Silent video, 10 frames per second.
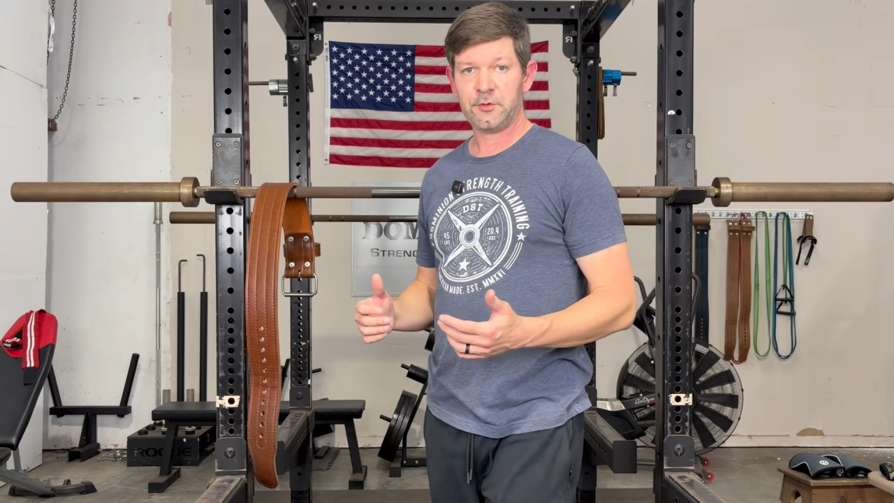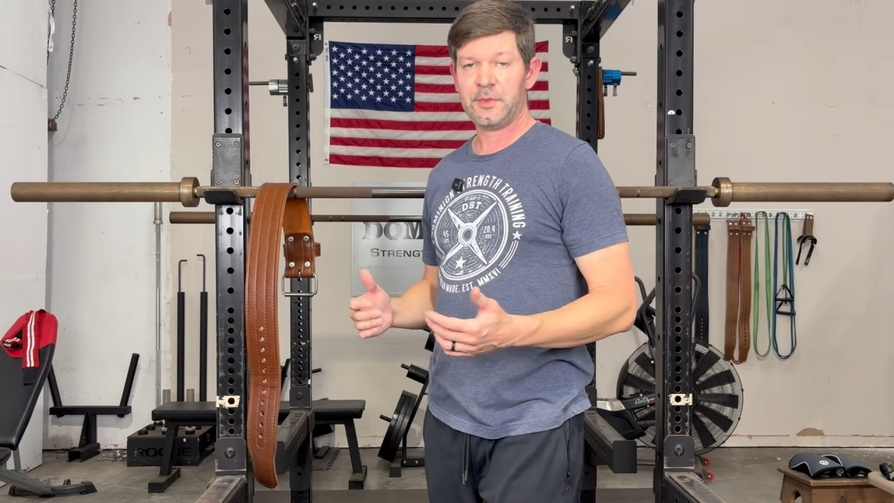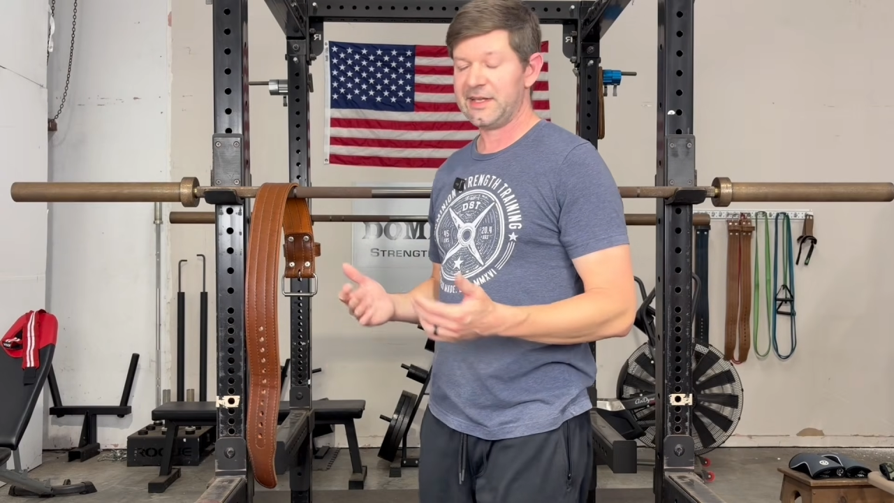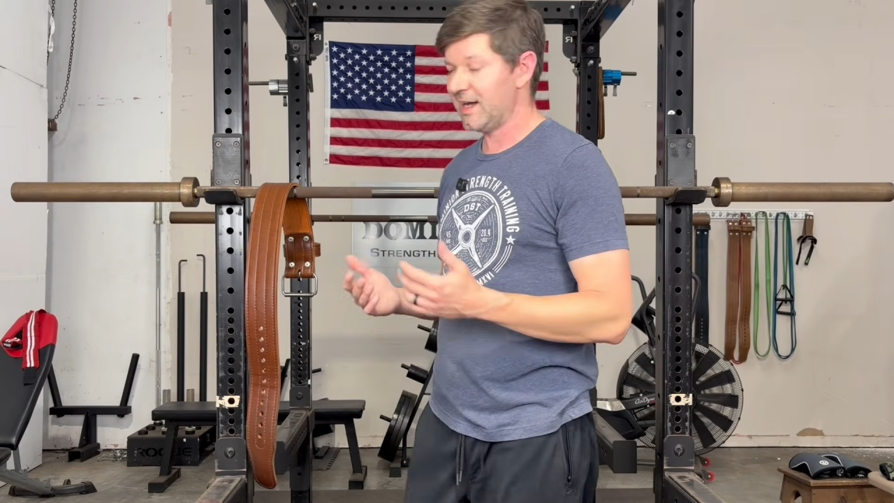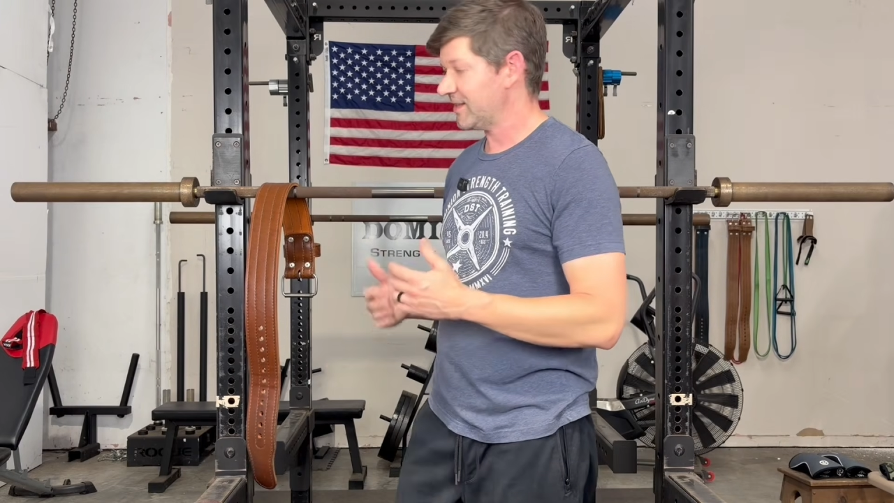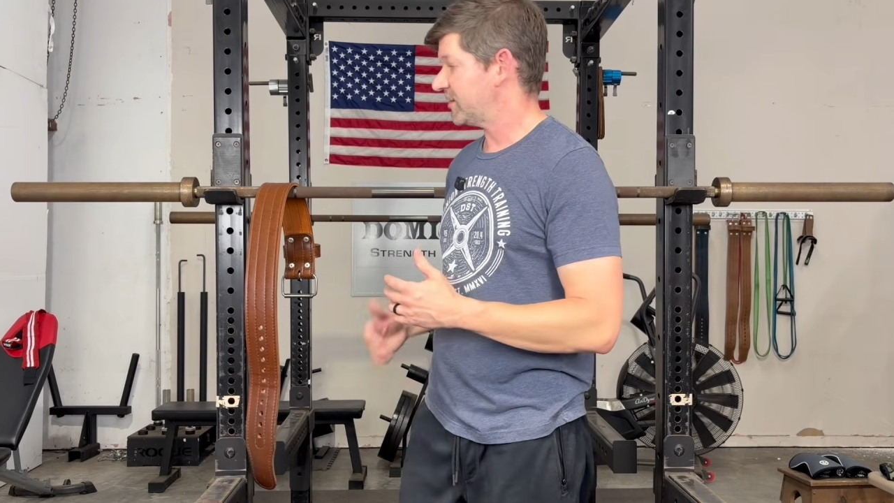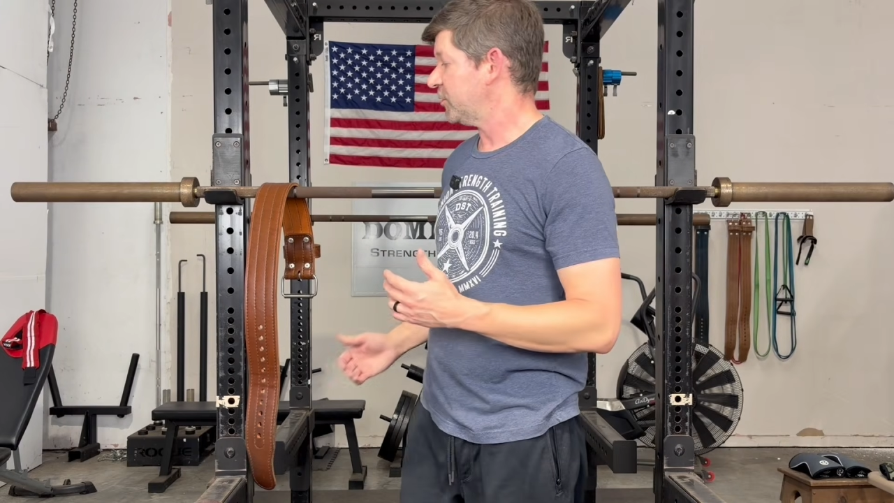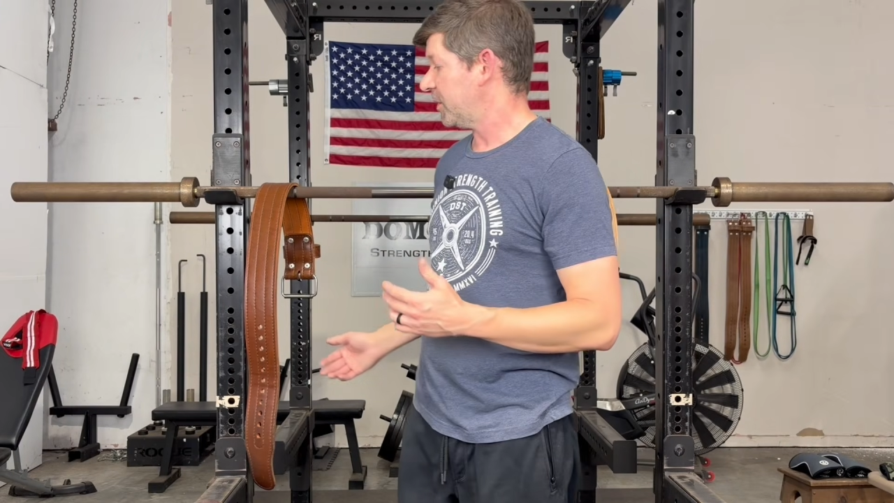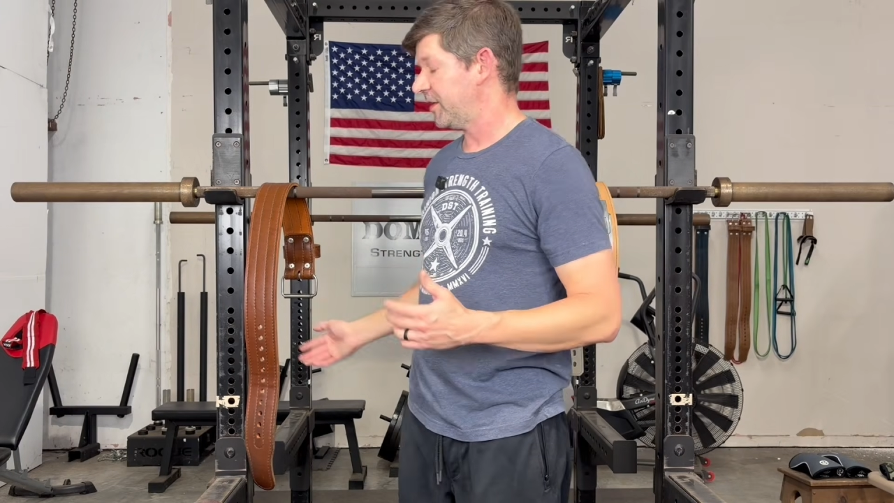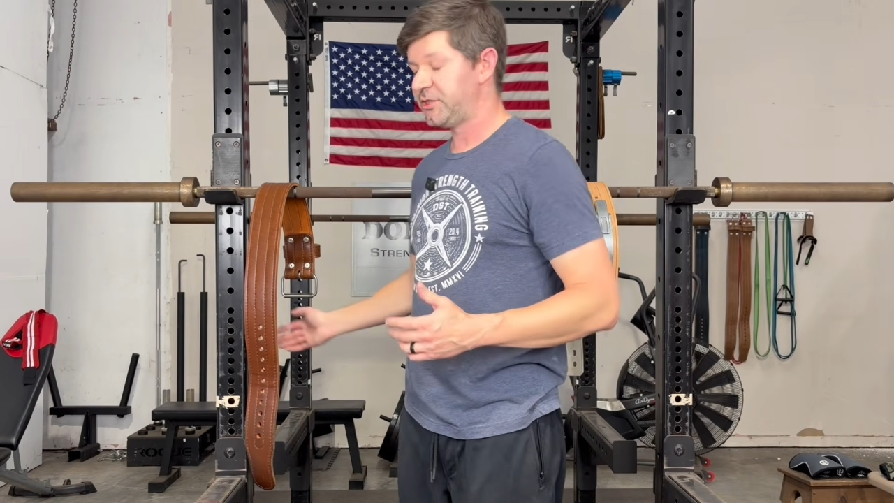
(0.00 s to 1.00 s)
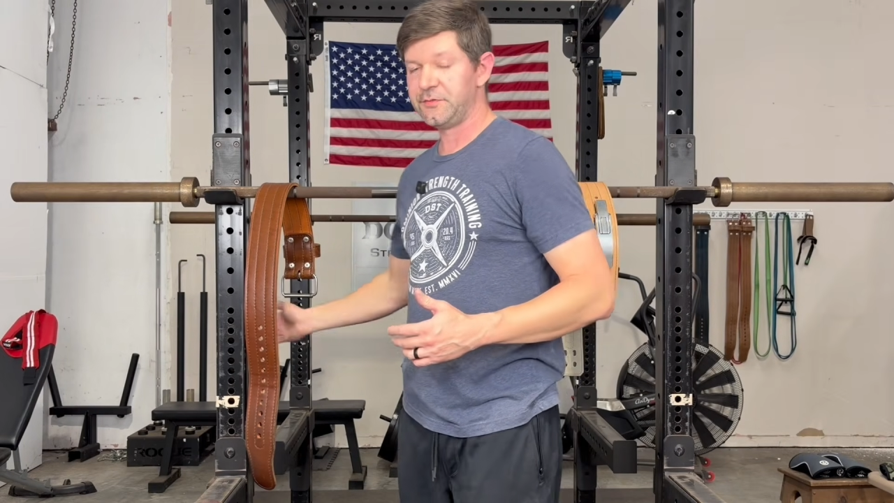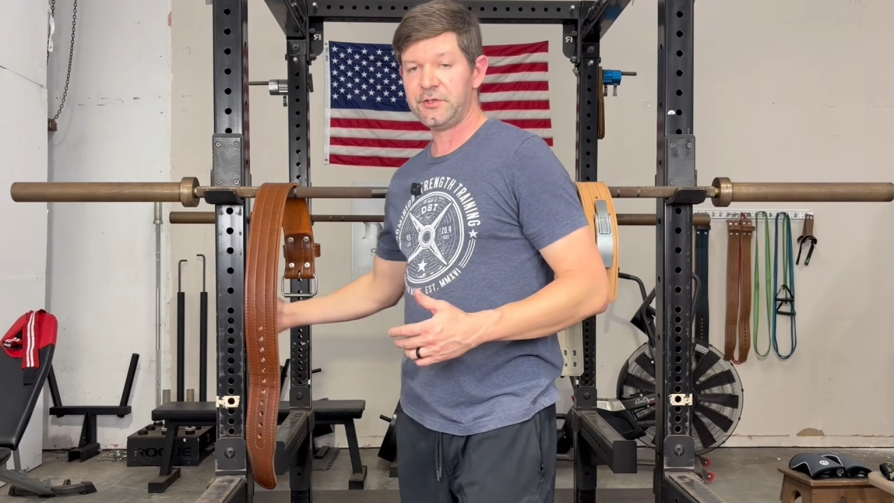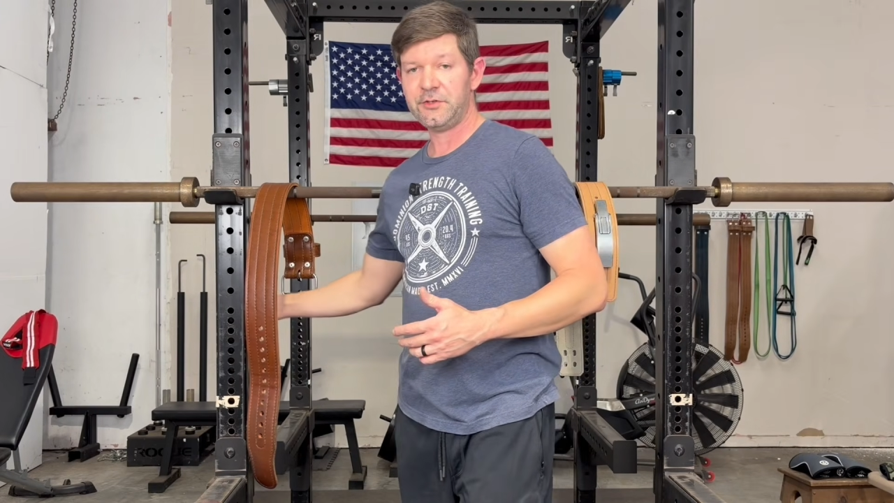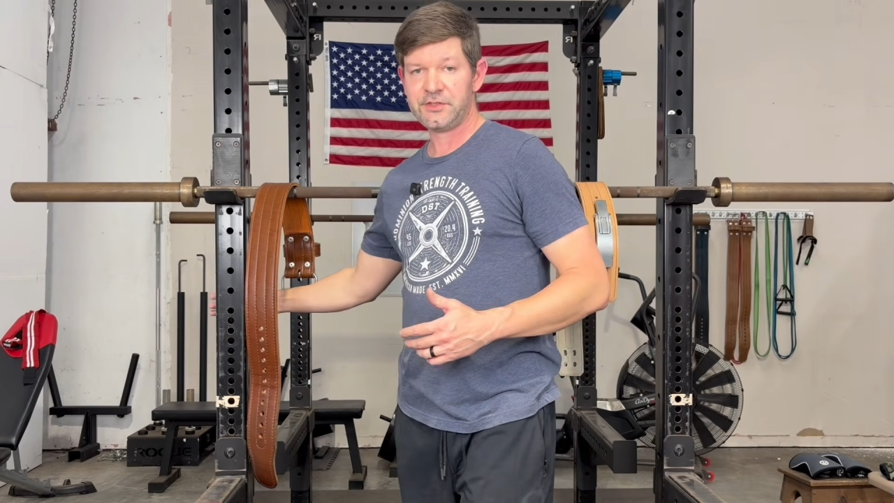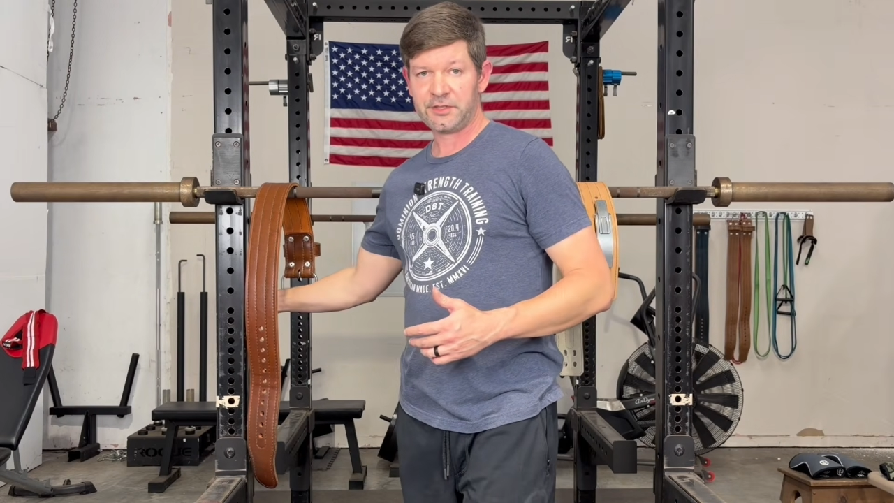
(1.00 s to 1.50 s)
but not so much if you're using